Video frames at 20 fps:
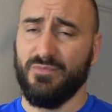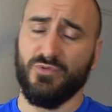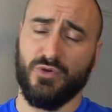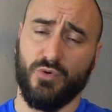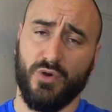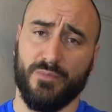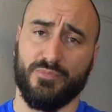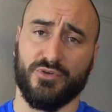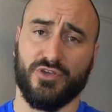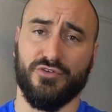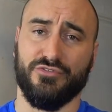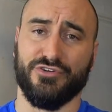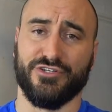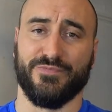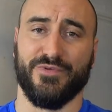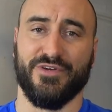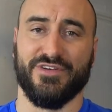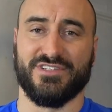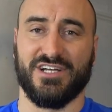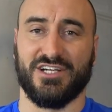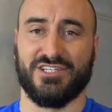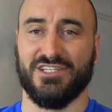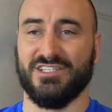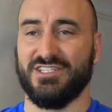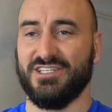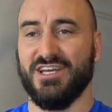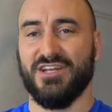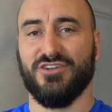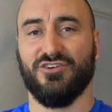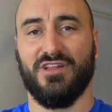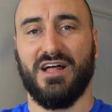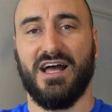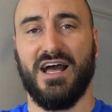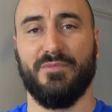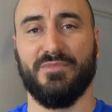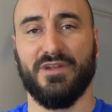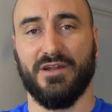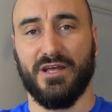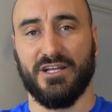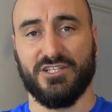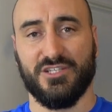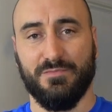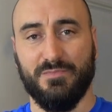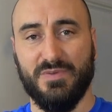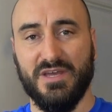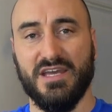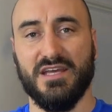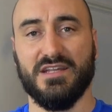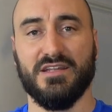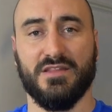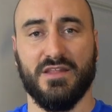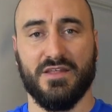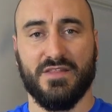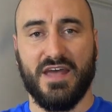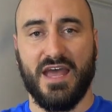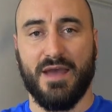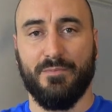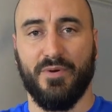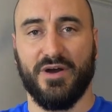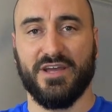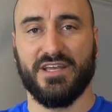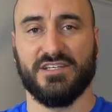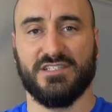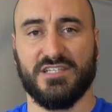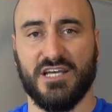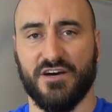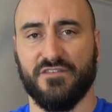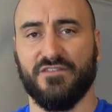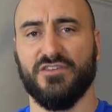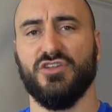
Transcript: quite a peculiar experience actually seeing all that happening, actually being there by yourself,